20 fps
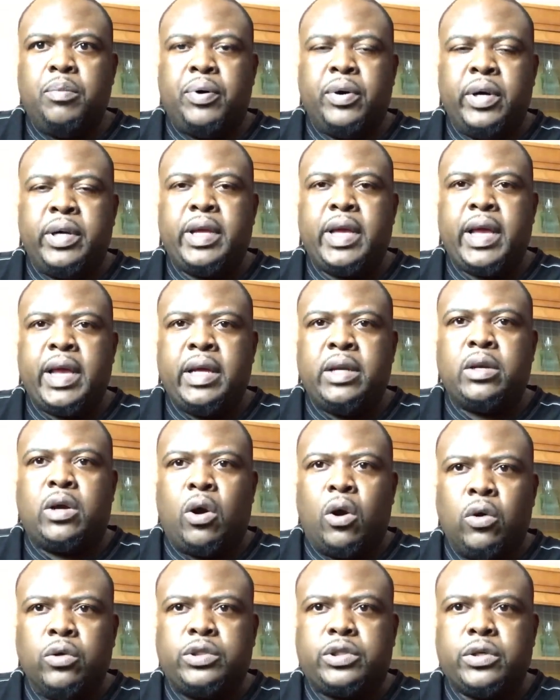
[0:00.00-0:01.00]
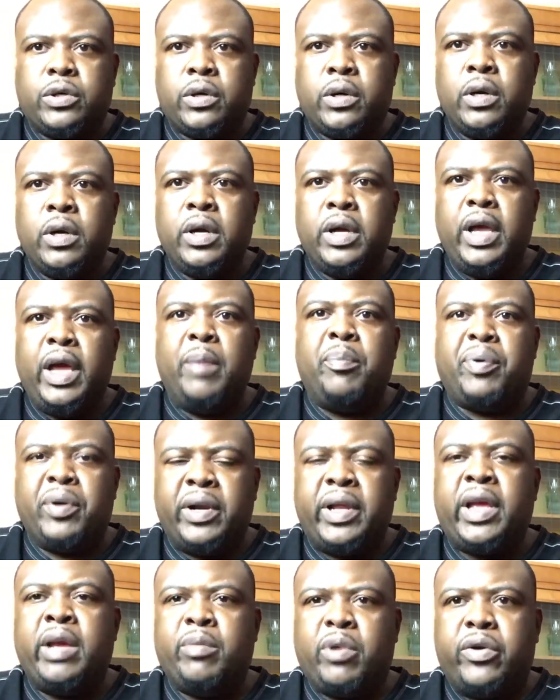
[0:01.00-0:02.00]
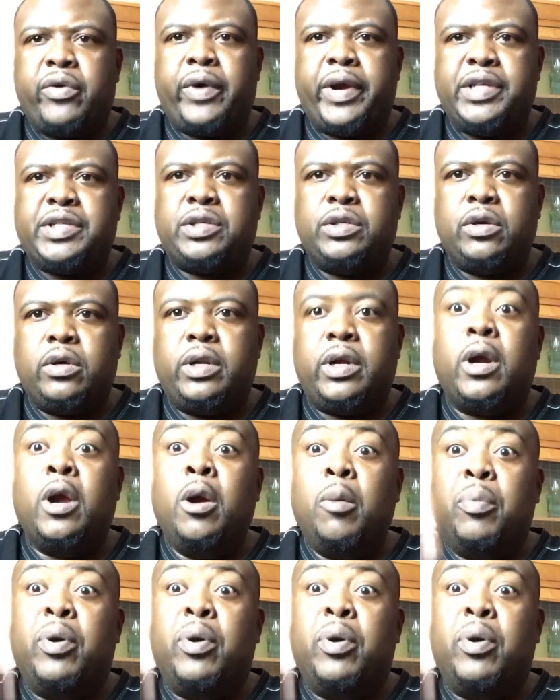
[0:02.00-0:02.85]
and put immigration on there.